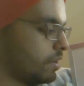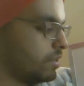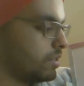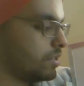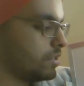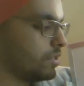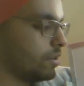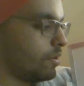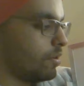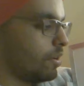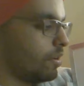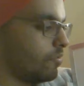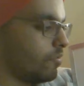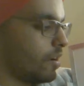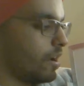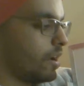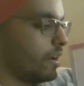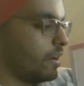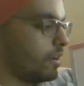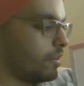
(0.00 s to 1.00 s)
So if
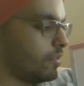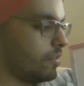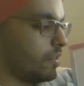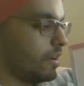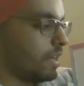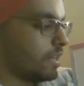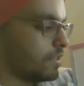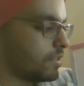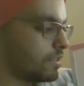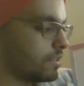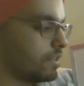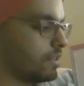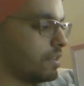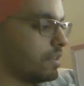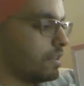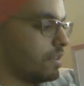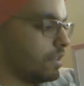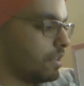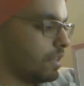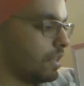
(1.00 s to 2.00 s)
I erase
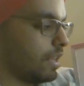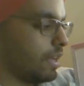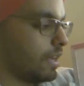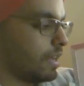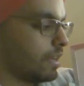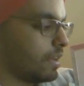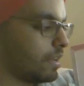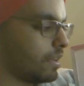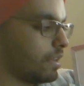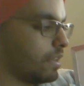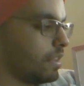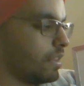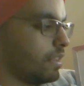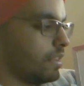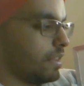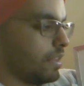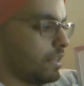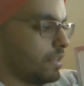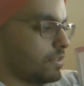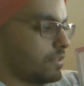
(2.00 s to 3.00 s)
like
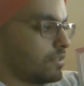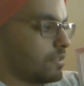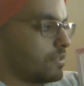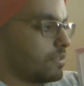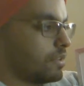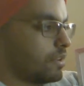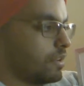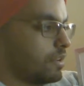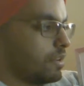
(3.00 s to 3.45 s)
this.